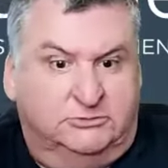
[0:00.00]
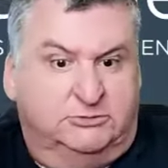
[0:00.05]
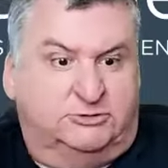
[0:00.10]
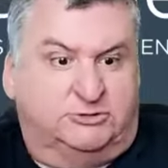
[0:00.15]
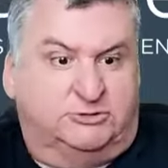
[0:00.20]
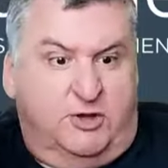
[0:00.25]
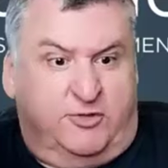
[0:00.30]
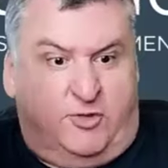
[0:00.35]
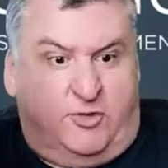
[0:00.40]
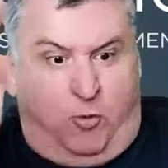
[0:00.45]

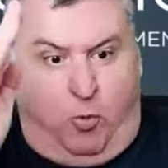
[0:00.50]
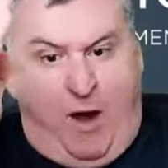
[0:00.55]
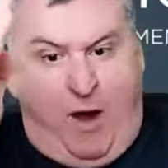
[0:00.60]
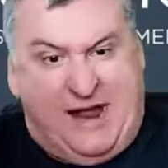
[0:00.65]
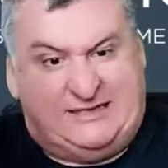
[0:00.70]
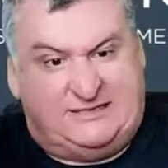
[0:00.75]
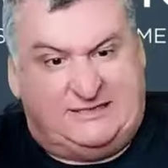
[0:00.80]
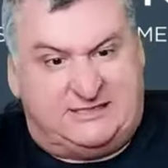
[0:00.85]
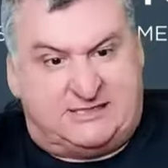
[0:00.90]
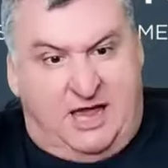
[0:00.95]
So the
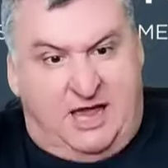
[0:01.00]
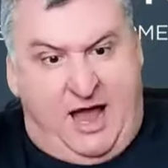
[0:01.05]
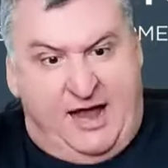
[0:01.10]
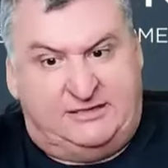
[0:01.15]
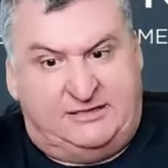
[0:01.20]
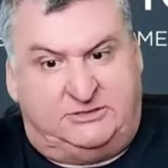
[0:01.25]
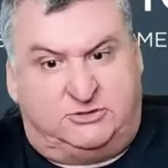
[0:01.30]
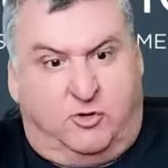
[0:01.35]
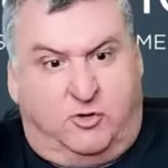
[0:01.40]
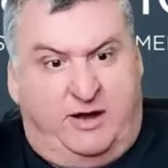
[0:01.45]
right
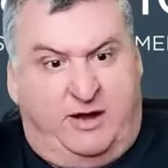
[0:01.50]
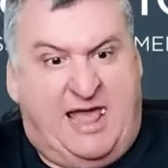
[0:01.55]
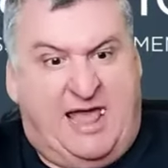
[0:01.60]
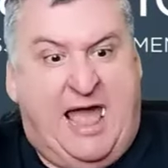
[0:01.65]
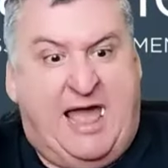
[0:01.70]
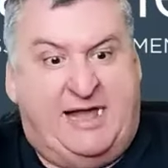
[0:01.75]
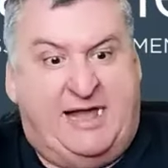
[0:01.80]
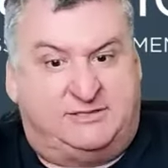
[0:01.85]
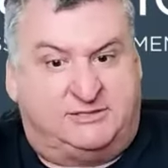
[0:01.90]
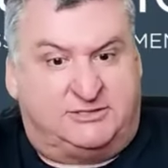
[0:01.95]
side
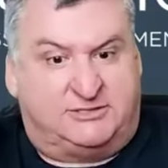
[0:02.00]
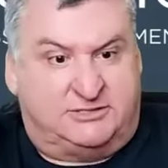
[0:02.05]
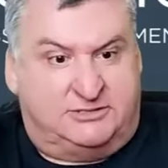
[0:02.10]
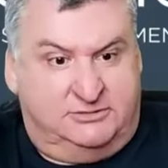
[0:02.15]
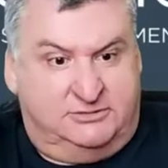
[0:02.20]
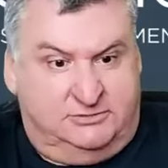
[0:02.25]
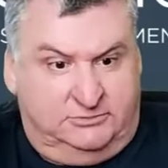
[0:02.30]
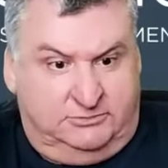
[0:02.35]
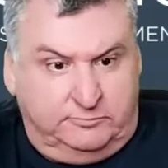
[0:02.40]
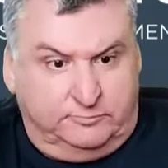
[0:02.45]

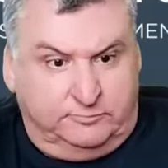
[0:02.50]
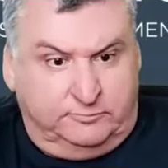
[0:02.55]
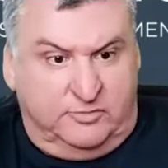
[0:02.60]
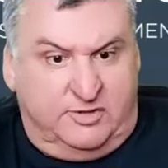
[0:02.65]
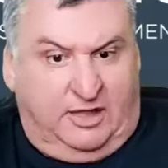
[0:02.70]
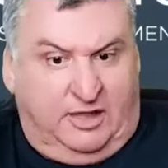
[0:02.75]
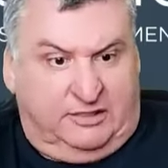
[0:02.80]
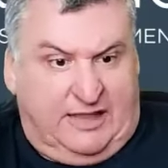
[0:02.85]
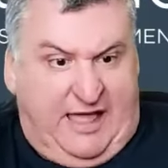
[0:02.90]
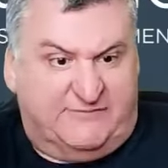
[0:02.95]
creates,
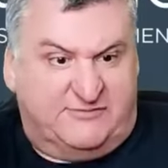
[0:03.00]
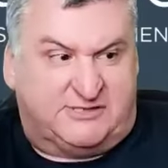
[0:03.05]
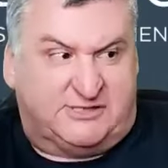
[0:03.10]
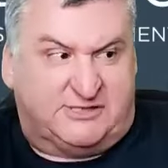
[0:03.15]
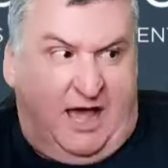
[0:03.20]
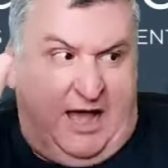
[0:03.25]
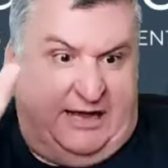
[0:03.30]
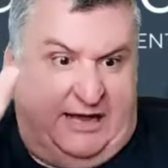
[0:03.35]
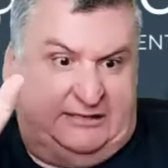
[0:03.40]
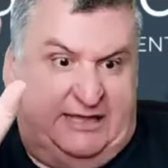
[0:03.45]
the left
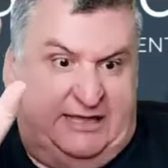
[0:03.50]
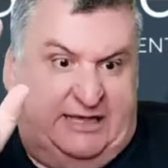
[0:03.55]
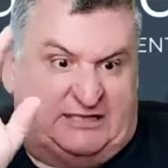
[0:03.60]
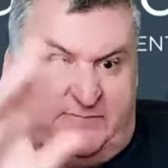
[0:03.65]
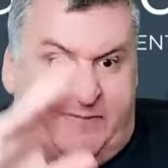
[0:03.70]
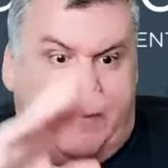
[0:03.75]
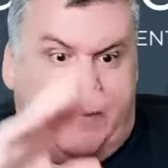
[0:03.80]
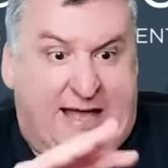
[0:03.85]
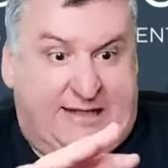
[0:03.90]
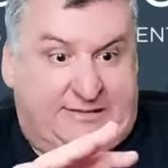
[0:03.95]
side
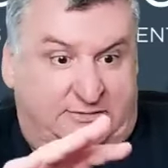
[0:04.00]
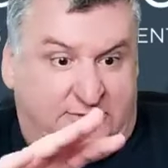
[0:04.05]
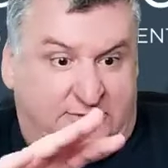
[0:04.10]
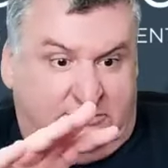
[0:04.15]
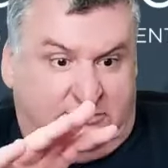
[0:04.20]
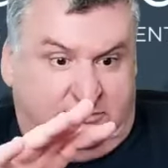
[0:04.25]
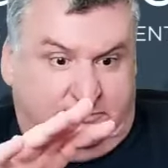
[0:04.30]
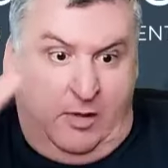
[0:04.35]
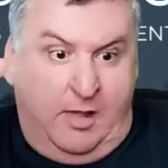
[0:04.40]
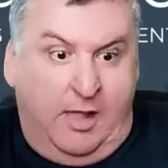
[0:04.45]

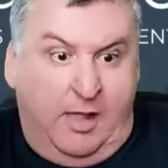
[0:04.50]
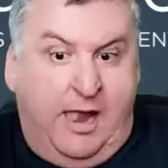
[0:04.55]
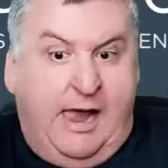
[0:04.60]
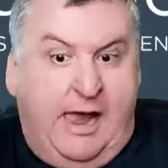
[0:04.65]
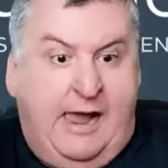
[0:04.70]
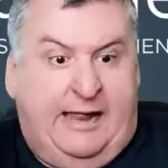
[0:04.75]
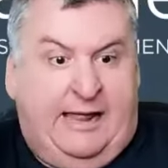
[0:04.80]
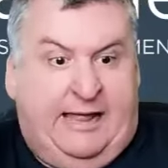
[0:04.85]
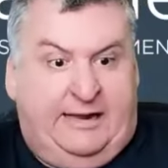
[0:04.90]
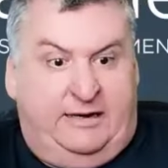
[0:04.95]
expends.
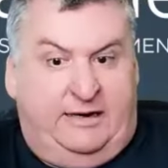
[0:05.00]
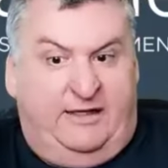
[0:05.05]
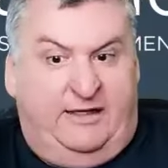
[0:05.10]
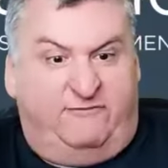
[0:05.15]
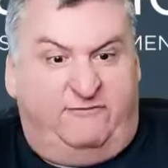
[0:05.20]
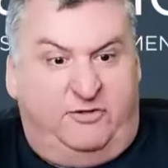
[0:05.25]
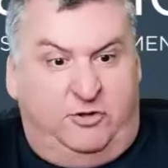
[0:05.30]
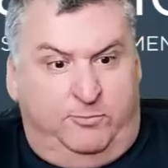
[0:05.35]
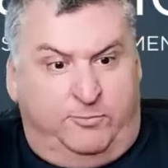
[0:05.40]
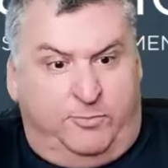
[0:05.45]
And
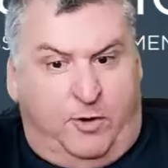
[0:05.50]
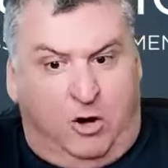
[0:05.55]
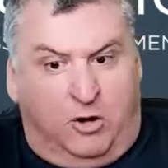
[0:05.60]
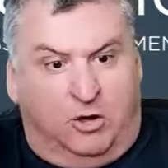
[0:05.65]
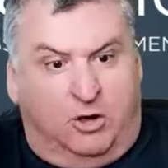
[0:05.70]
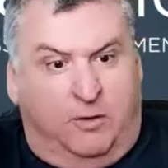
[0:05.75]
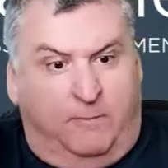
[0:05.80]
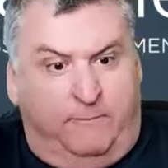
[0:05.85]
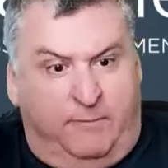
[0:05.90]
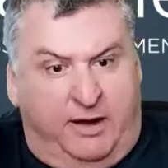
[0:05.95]
if you
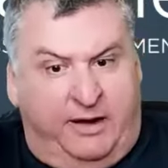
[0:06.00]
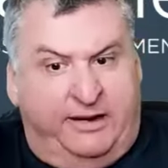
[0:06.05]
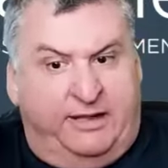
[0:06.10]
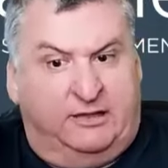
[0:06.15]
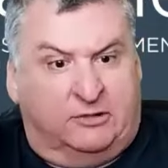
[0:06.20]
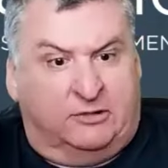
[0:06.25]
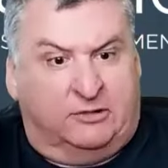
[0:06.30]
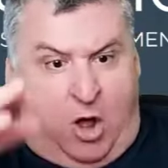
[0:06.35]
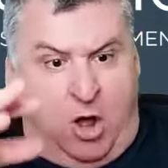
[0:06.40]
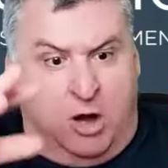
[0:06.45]
borrow
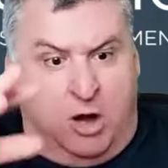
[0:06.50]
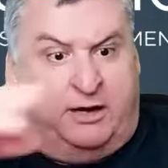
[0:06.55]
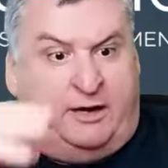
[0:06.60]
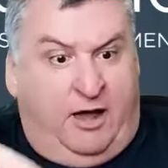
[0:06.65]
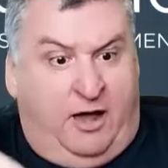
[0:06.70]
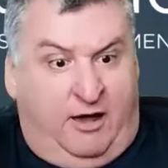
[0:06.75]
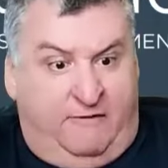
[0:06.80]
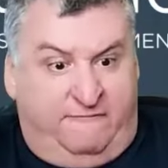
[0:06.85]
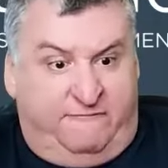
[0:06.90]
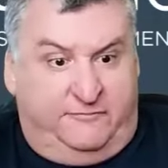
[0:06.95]
money long
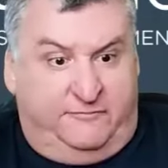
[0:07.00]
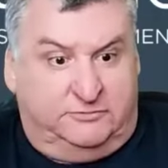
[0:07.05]
enough,